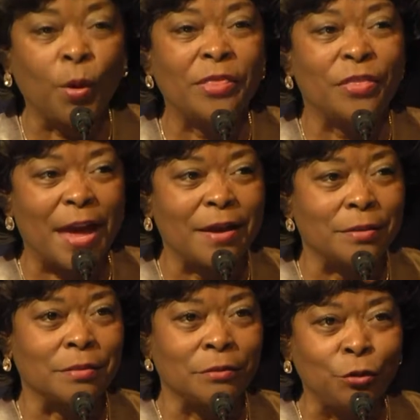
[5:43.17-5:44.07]
we
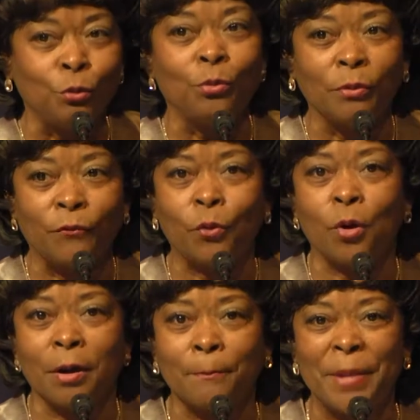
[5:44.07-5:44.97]
thank you
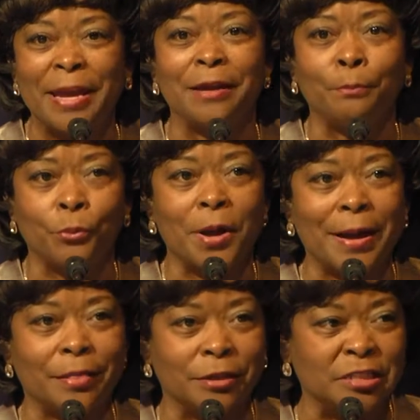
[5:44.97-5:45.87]
for making
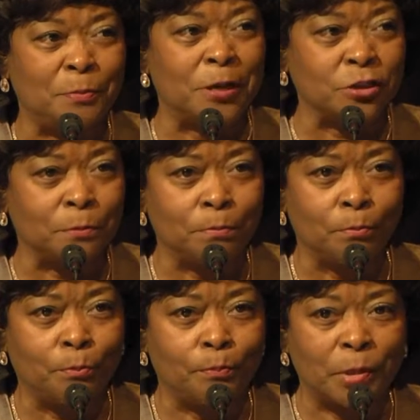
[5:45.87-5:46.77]
BREC the special
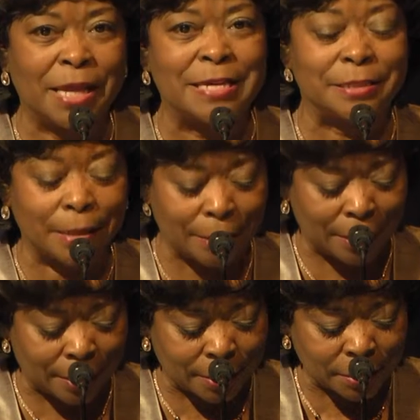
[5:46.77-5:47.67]
place that it
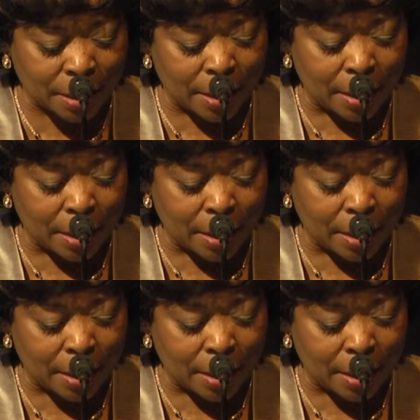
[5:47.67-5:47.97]
is.